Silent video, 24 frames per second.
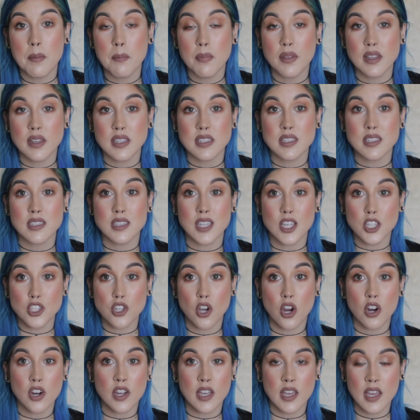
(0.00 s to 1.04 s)
in places like
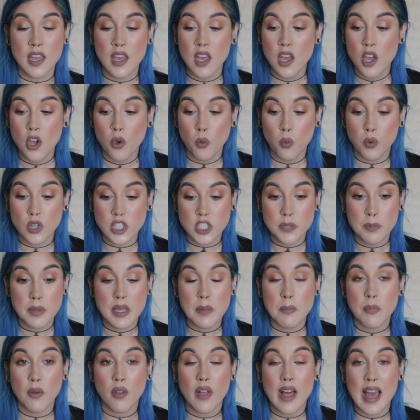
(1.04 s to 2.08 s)
Target, which
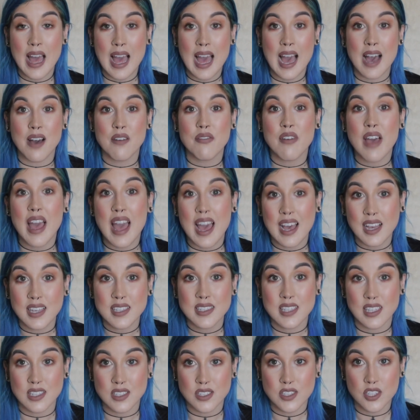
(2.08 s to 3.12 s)
people have
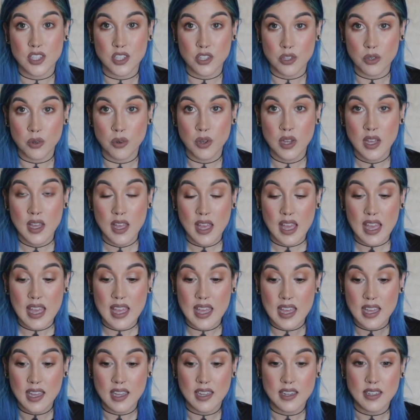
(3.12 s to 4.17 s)
access to,
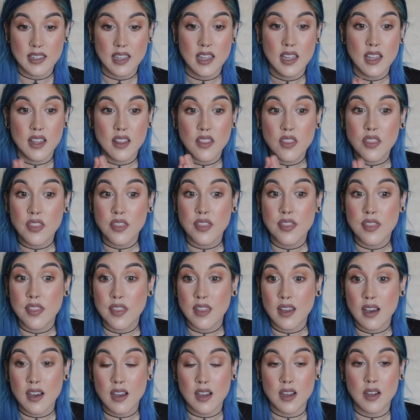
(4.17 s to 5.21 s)
and
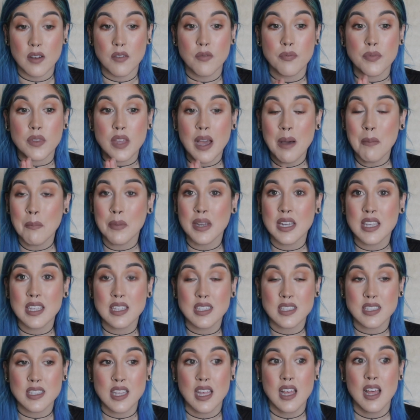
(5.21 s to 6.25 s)
the
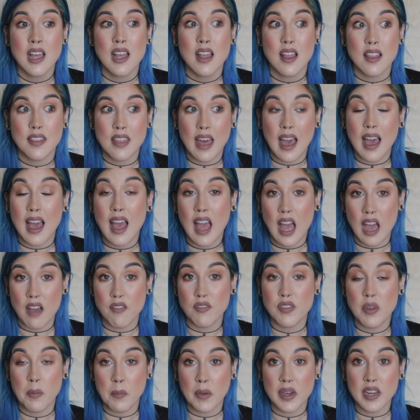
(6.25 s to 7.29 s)
companies that
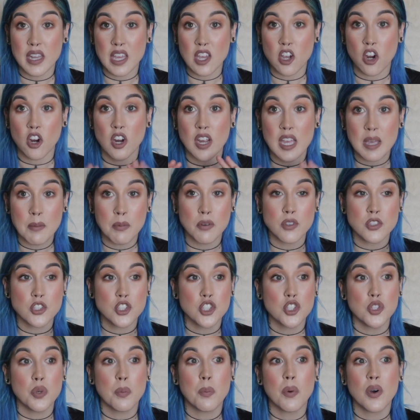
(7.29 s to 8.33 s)
have the money are able
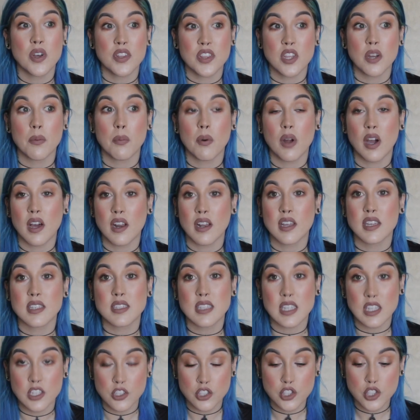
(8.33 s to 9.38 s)
to put their
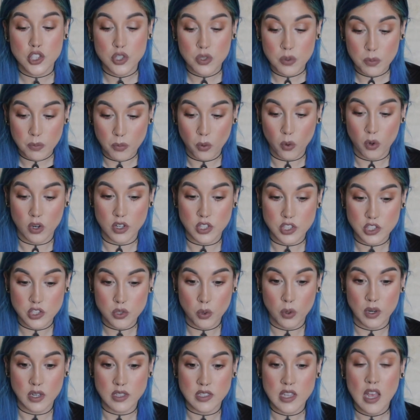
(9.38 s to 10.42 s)
products into more
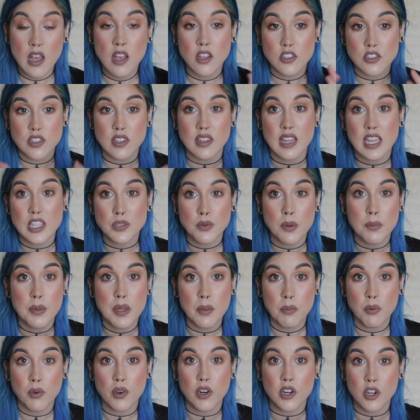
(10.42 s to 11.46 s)
stores, so that's what
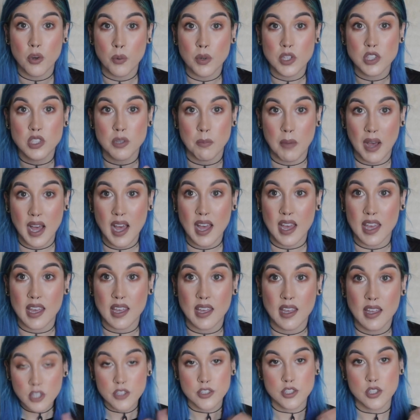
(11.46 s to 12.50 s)
people are going to
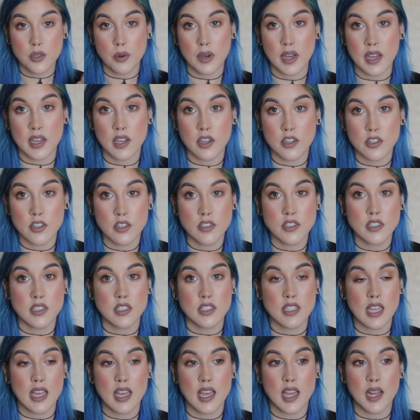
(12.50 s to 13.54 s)
buy. So I
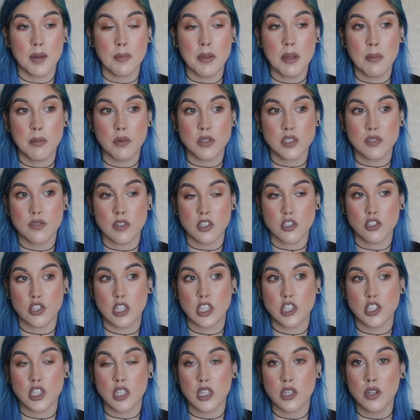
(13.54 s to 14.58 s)
understand people's
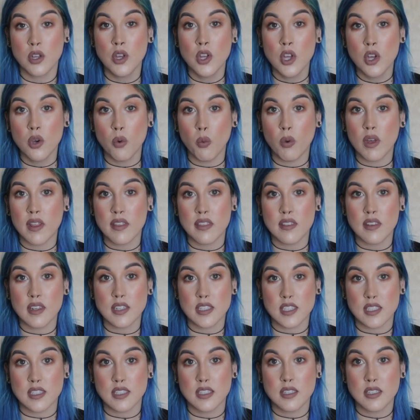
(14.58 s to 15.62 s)
frustration with
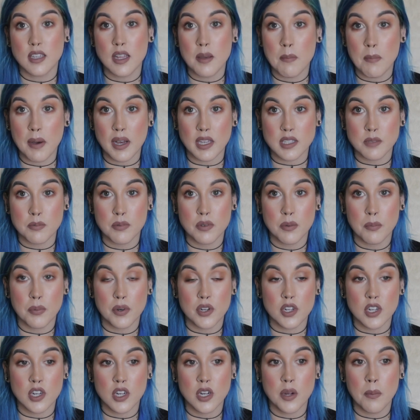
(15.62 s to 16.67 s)
Impossible
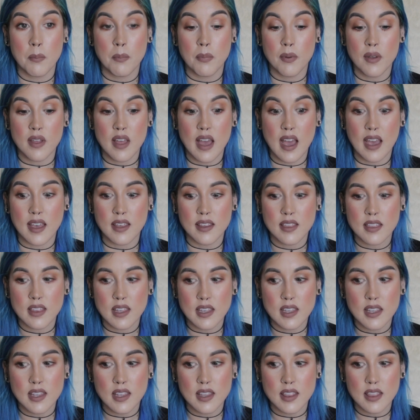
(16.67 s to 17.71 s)
Burger, but I
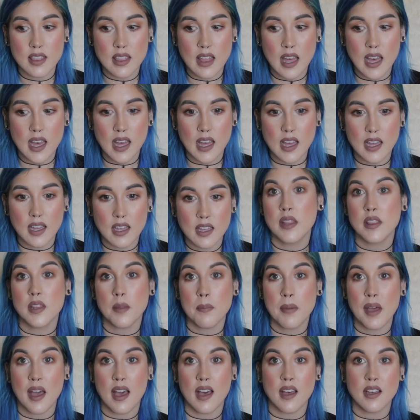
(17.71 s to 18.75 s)
think that in
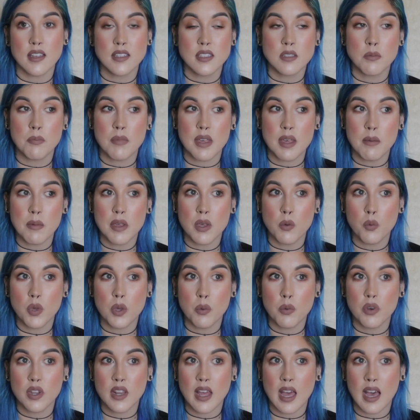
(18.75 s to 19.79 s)
the past maybe
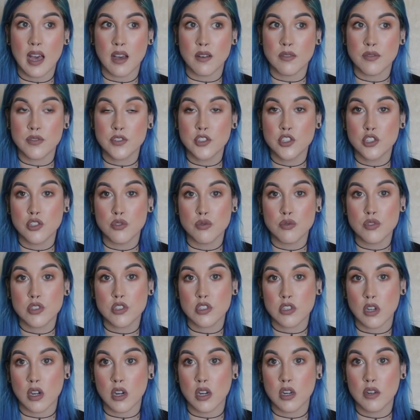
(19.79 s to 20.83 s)
we would have to
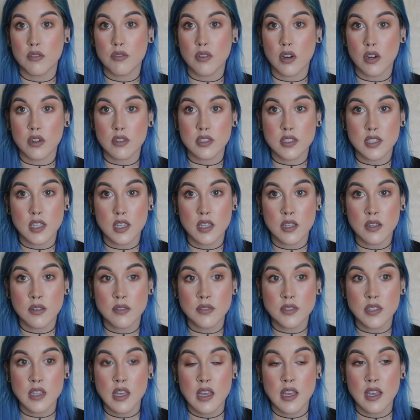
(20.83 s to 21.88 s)
starve
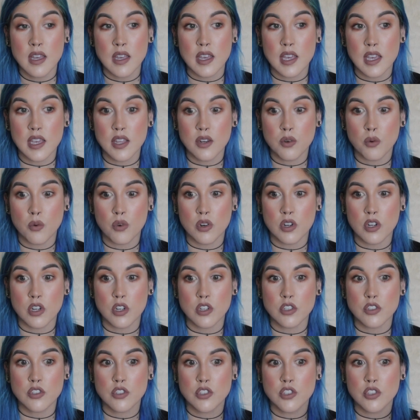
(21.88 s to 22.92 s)
ourselves in
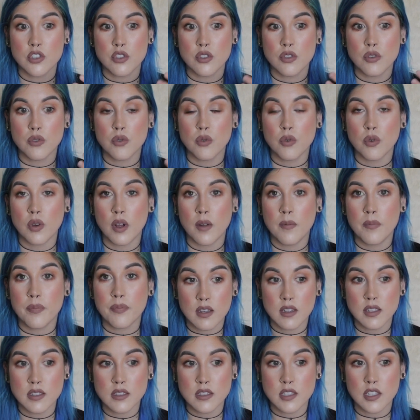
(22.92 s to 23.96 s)
order to
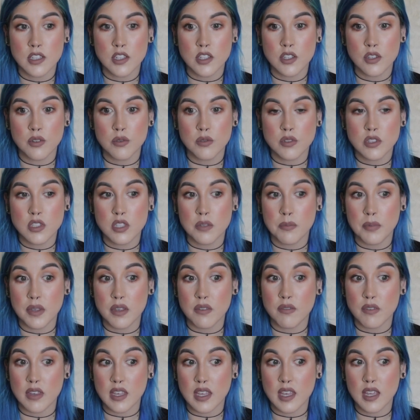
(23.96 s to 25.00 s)
continue to
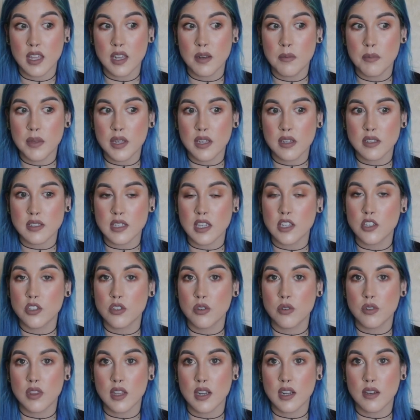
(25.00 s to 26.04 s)
be vegan, because I
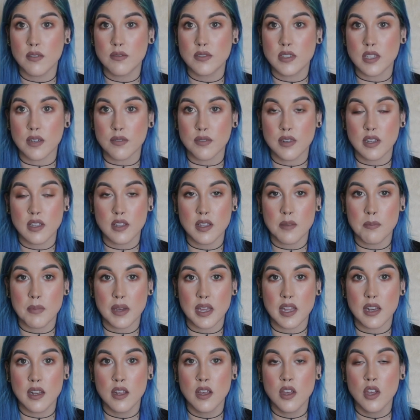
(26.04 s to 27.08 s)
know that I've definitely
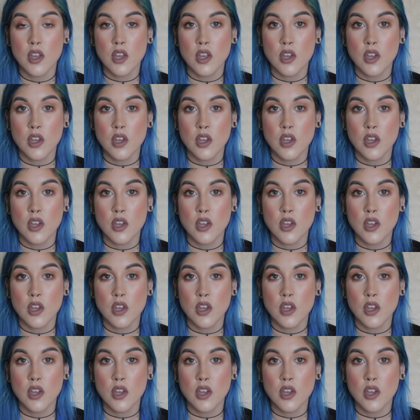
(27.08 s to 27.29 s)
been